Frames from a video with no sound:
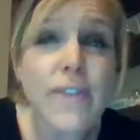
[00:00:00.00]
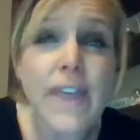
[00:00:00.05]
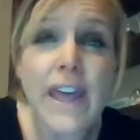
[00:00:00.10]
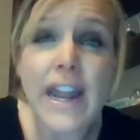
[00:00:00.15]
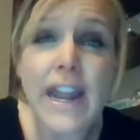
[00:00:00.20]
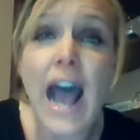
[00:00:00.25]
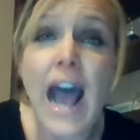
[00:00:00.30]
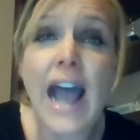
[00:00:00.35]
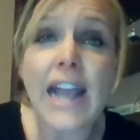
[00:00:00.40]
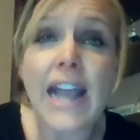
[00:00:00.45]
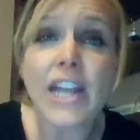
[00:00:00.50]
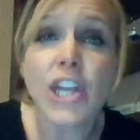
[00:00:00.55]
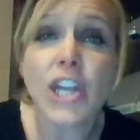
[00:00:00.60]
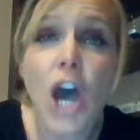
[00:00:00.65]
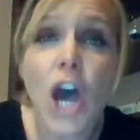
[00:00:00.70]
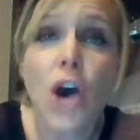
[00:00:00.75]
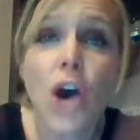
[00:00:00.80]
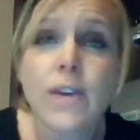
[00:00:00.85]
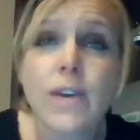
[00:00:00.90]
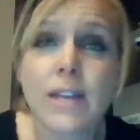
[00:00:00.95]
you that I
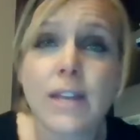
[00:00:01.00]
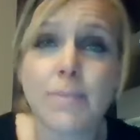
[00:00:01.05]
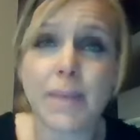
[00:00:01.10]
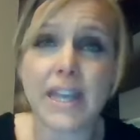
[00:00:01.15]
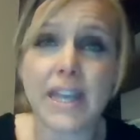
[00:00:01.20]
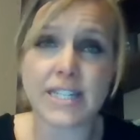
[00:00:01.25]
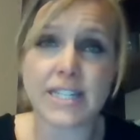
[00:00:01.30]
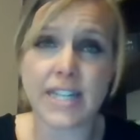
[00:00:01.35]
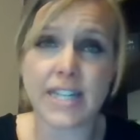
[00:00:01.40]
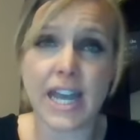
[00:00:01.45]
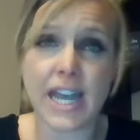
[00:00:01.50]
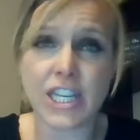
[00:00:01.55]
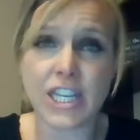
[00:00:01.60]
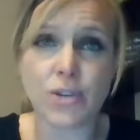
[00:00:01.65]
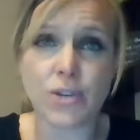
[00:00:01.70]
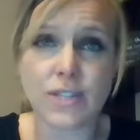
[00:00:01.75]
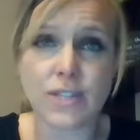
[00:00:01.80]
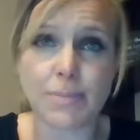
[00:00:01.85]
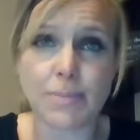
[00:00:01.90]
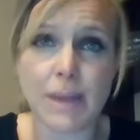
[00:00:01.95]
know could be in
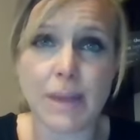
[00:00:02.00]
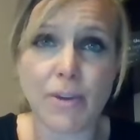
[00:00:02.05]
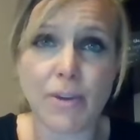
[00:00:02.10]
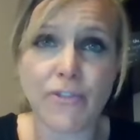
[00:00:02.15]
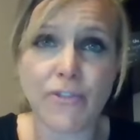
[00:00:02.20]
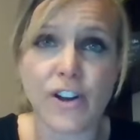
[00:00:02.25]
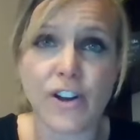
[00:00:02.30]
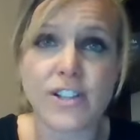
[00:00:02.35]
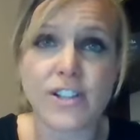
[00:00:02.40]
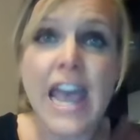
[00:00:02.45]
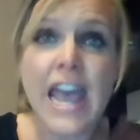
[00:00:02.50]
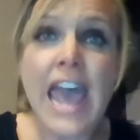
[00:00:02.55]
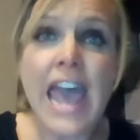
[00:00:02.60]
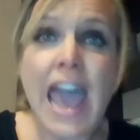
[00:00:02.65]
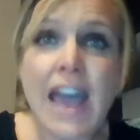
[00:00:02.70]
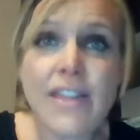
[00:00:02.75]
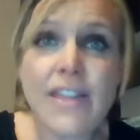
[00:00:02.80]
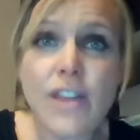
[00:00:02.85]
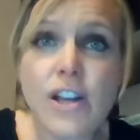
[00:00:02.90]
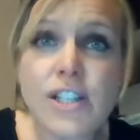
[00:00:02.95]
DIQ September 1st.
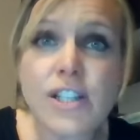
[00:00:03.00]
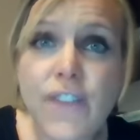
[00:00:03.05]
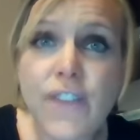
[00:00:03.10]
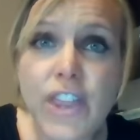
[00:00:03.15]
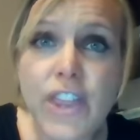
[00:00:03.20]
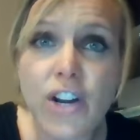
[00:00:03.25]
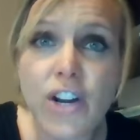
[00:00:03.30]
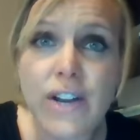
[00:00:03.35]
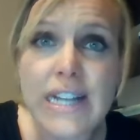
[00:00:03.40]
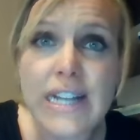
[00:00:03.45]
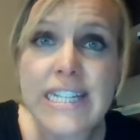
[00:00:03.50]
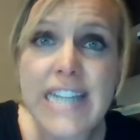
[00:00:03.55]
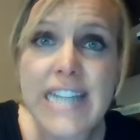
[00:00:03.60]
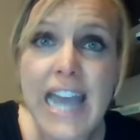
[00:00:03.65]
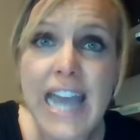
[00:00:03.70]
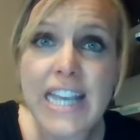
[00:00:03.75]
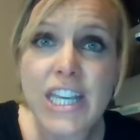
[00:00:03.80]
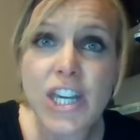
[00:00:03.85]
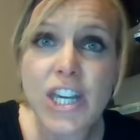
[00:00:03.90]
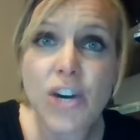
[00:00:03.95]
And those of you that are in
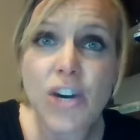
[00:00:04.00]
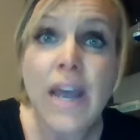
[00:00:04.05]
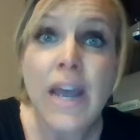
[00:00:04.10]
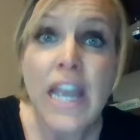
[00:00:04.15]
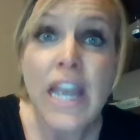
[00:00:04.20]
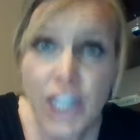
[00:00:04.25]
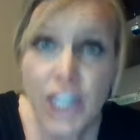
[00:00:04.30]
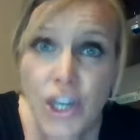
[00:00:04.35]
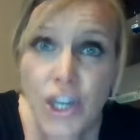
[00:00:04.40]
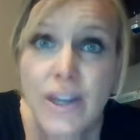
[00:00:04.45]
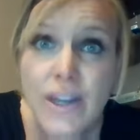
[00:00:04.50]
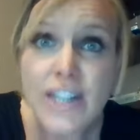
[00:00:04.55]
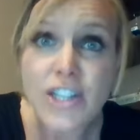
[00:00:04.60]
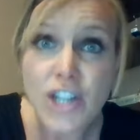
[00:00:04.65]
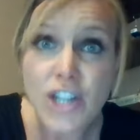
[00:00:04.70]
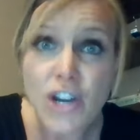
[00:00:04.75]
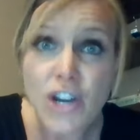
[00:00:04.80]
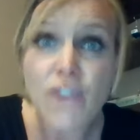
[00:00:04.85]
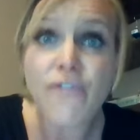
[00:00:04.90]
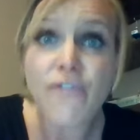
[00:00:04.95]
DIQ, you could
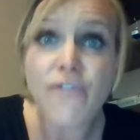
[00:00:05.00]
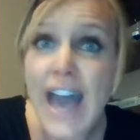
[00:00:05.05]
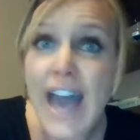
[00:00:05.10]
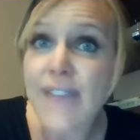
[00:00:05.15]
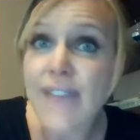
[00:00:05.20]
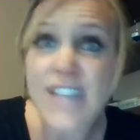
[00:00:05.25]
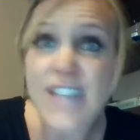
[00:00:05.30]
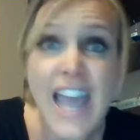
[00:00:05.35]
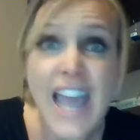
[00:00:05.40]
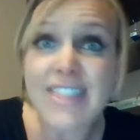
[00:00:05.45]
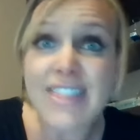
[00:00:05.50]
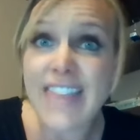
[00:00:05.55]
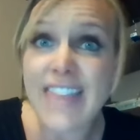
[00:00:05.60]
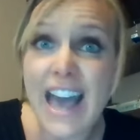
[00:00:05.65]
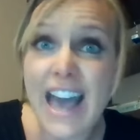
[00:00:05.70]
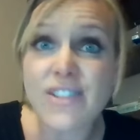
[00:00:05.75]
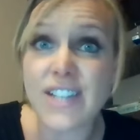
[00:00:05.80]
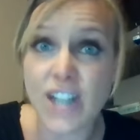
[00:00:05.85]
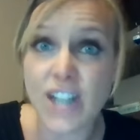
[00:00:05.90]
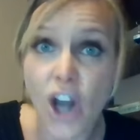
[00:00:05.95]
do 5,000,
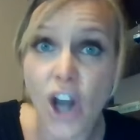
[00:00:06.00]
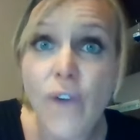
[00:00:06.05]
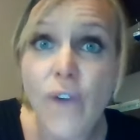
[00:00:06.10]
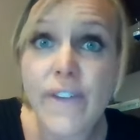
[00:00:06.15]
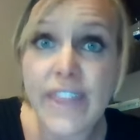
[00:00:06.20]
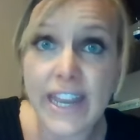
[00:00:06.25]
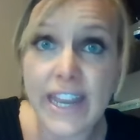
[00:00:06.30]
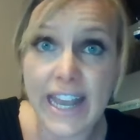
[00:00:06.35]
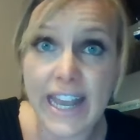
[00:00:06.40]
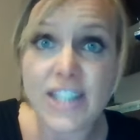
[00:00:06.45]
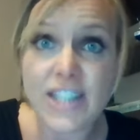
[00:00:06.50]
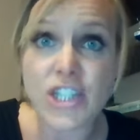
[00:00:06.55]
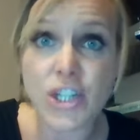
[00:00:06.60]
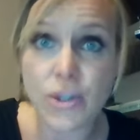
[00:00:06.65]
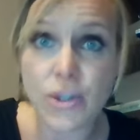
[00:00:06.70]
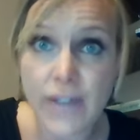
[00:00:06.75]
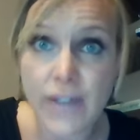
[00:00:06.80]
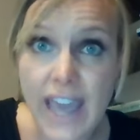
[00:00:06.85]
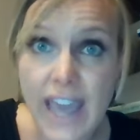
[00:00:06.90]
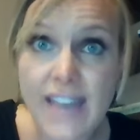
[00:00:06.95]
10,000 over the next
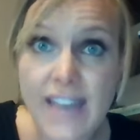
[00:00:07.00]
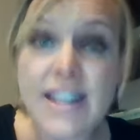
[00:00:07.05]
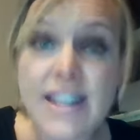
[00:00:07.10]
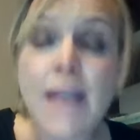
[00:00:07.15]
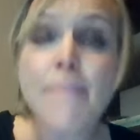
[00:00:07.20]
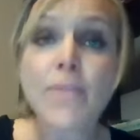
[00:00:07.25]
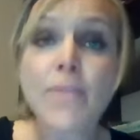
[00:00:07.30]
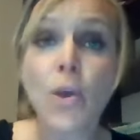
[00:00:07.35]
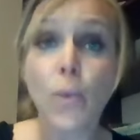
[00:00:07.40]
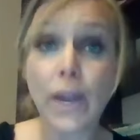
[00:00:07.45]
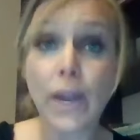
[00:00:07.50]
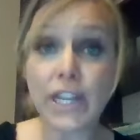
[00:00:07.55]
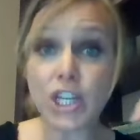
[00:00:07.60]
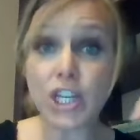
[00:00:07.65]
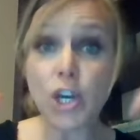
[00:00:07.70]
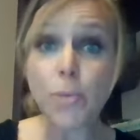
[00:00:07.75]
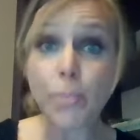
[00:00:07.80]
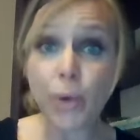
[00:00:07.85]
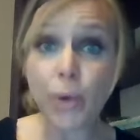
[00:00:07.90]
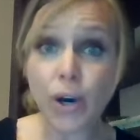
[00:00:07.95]
2 days. When
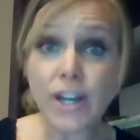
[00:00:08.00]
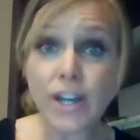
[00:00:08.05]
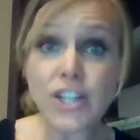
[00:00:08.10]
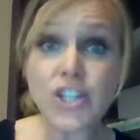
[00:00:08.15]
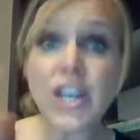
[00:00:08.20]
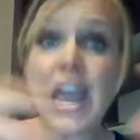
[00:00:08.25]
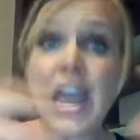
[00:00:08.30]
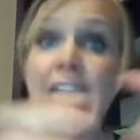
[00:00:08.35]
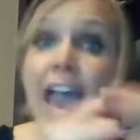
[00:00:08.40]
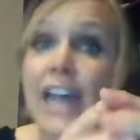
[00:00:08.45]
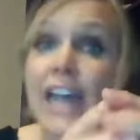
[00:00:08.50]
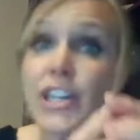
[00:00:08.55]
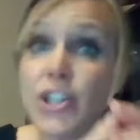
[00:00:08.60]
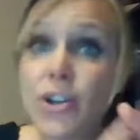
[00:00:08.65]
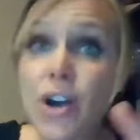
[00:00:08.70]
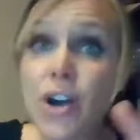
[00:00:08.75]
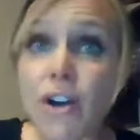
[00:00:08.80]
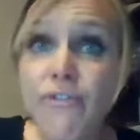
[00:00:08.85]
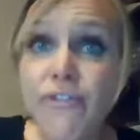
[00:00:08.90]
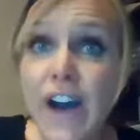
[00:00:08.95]
you push and
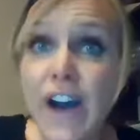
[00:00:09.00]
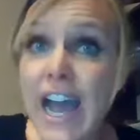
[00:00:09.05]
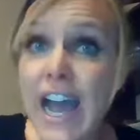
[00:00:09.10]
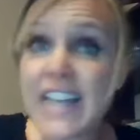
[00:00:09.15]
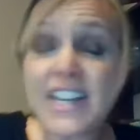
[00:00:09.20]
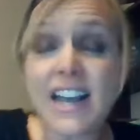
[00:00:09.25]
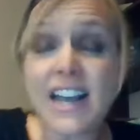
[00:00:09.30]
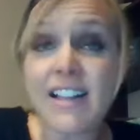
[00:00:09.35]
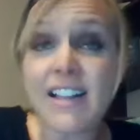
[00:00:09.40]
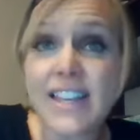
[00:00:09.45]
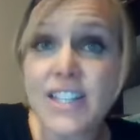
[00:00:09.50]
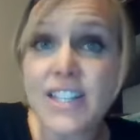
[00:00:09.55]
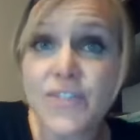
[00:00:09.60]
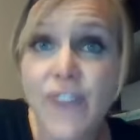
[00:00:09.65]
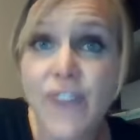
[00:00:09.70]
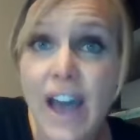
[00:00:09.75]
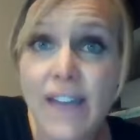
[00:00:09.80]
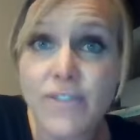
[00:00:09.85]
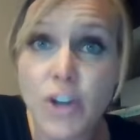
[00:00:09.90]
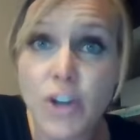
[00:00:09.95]
you go find at
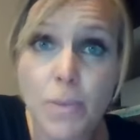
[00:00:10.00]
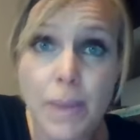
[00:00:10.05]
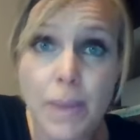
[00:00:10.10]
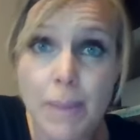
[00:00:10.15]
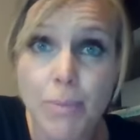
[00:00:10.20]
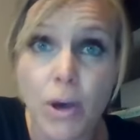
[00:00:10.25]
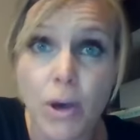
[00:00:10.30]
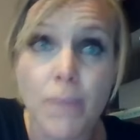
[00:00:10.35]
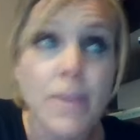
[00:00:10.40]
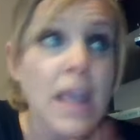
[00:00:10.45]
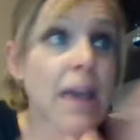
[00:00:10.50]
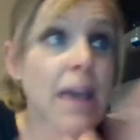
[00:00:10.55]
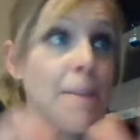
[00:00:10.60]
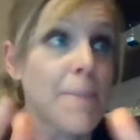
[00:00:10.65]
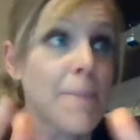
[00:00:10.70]
least 5 new people,